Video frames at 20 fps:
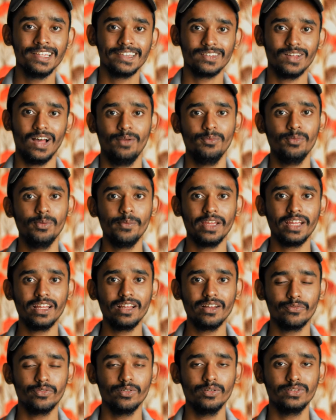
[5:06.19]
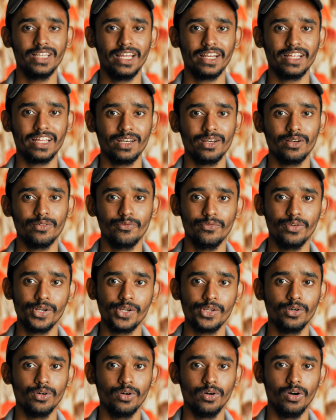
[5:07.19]
So I'll be making a full dedicated
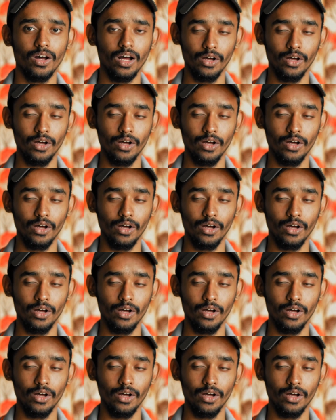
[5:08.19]
video,